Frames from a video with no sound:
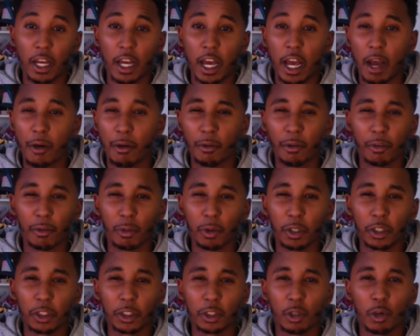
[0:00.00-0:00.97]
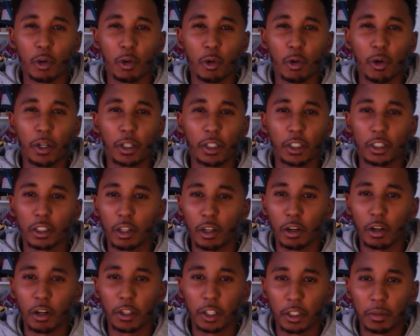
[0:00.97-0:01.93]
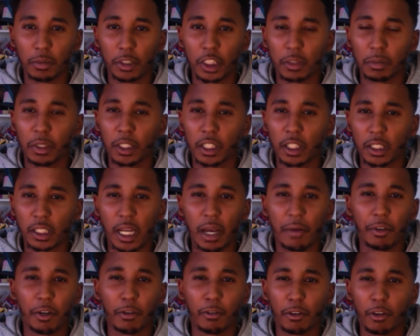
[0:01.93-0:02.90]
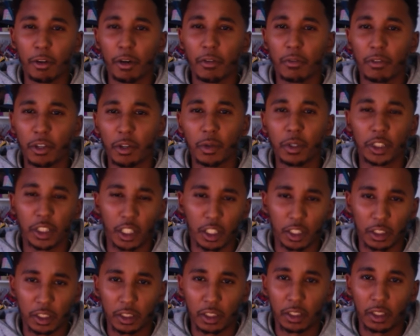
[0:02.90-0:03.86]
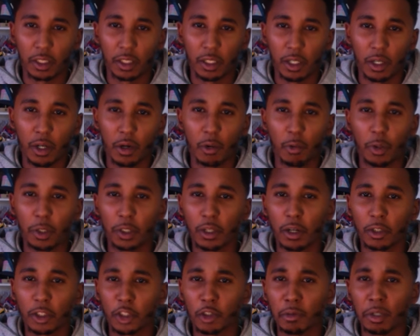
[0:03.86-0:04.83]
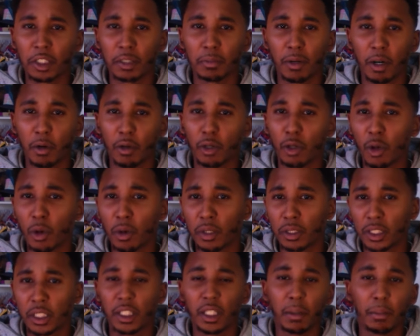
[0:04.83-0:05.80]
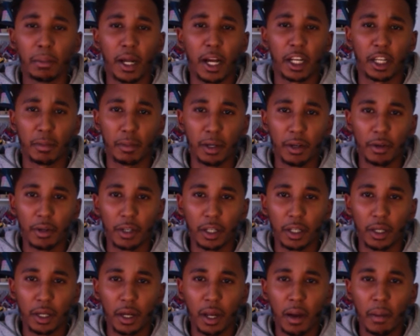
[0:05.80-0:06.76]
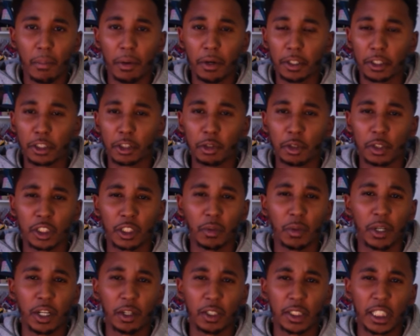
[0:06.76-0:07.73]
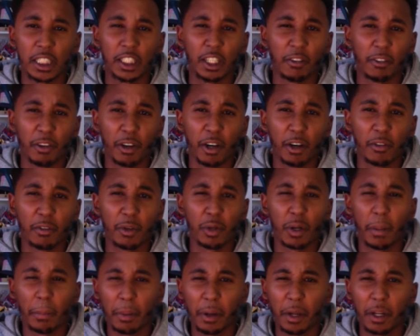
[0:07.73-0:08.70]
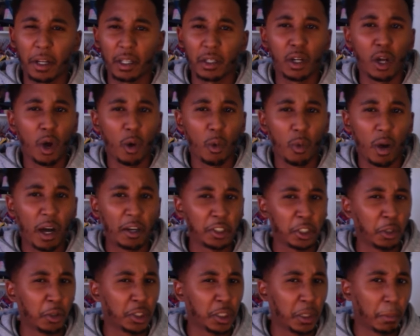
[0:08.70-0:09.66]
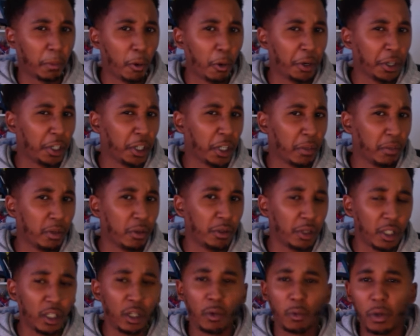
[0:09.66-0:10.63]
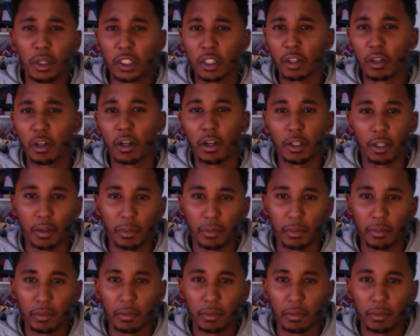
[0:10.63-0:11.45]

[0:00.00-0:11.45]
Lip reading: However, we're so quick to turn on them just because they have a differing view as us. We talk so much about loyalty in the black community, but as soon as someone else has a differing view or opinion, while still supporting the community, we turn on them.